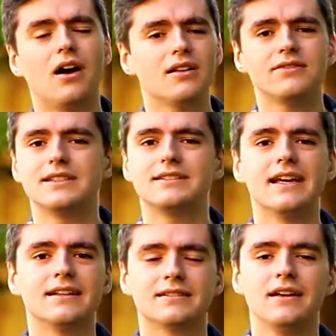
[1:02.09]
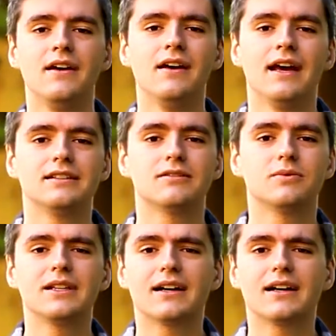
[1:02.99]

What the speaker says: All of these things, it just really